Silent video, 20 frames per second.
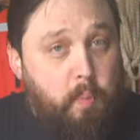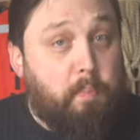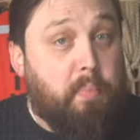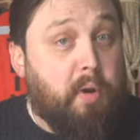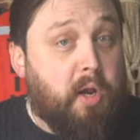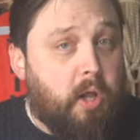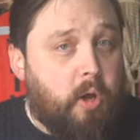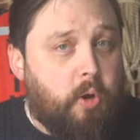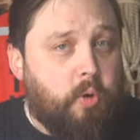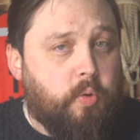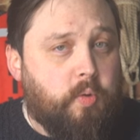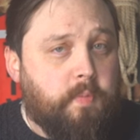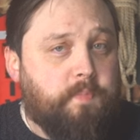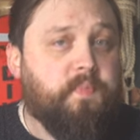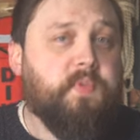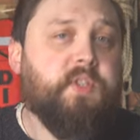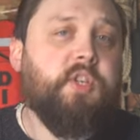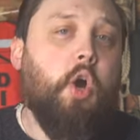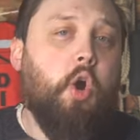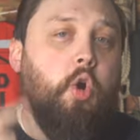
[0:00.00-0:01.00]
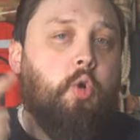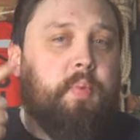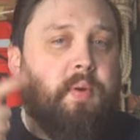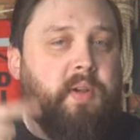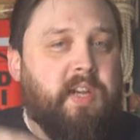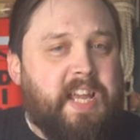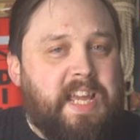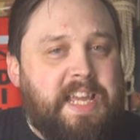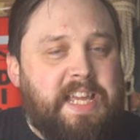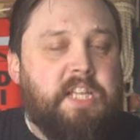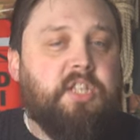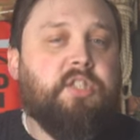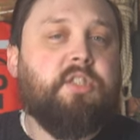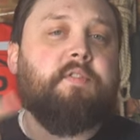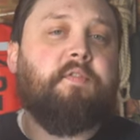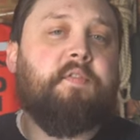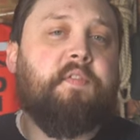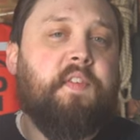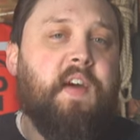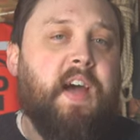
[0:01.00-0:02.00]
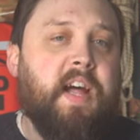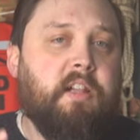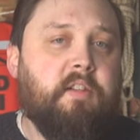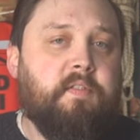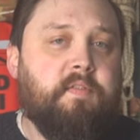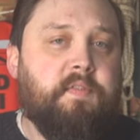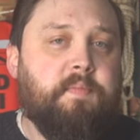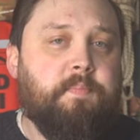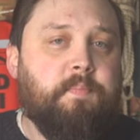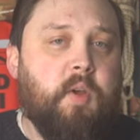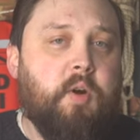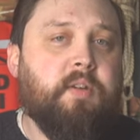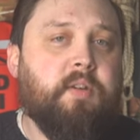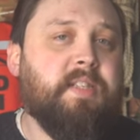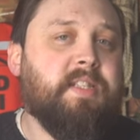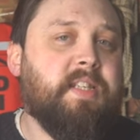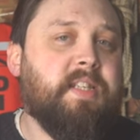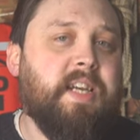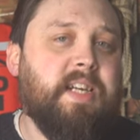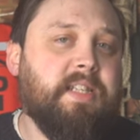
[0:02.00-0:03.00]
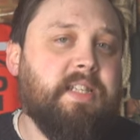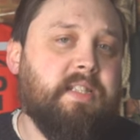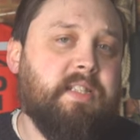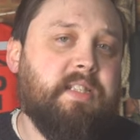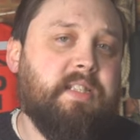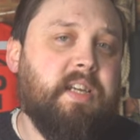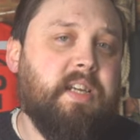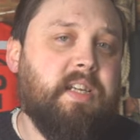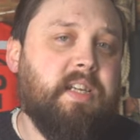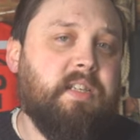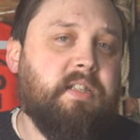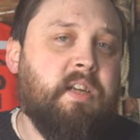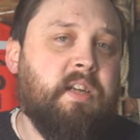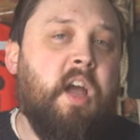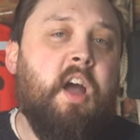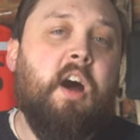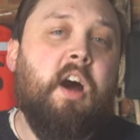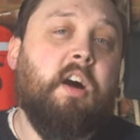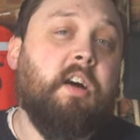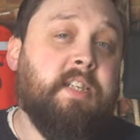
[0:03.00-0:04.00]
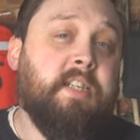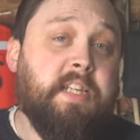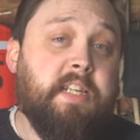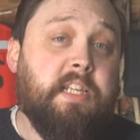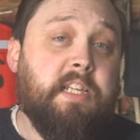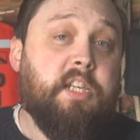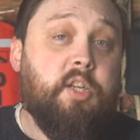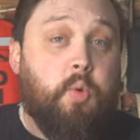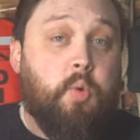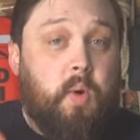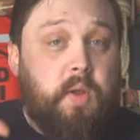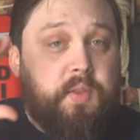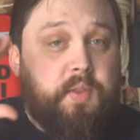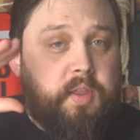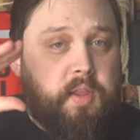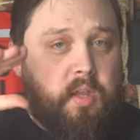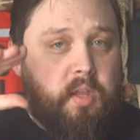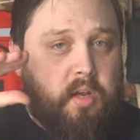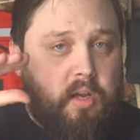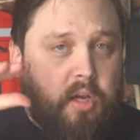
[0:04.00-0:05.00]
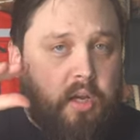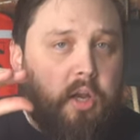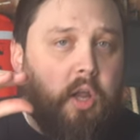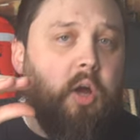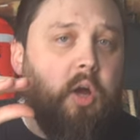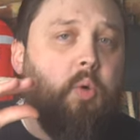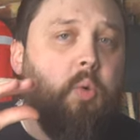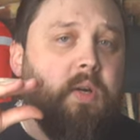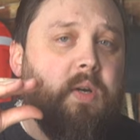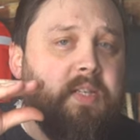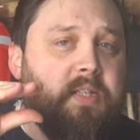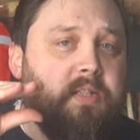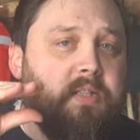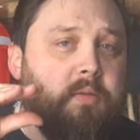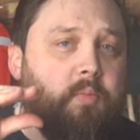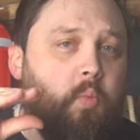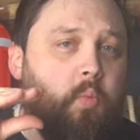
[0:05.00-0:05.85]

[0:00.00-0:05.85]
blow to open each valve on a second stage. Ideally, you want the lowest